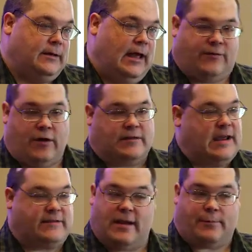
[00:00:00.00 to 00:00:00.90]
As far as
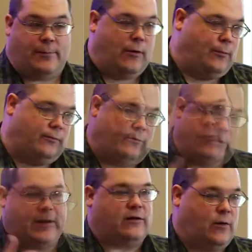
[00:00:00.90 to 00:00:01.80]
desktop or mobile, the
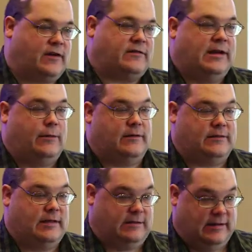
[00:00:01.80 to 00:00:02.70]
bigger question here is
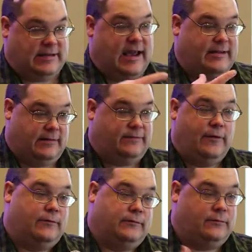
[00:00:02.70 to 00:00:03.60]
the size of the
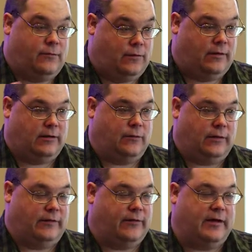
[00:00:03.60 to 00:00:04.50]
phone or
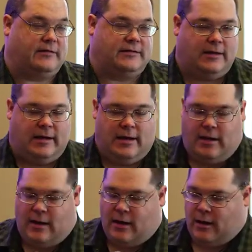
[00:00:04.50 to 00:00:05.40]
the device.
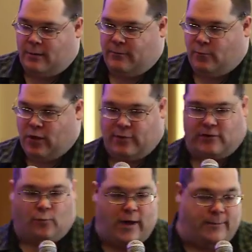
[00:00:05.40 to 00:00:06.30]
Whether
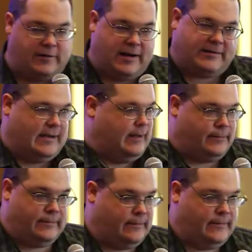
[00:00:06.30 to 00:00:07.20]
it's web or desktop,
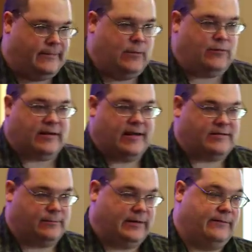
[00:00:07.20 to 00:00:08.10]
those lines
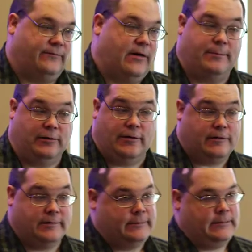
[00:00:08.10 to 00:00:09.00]
are getting very blurred.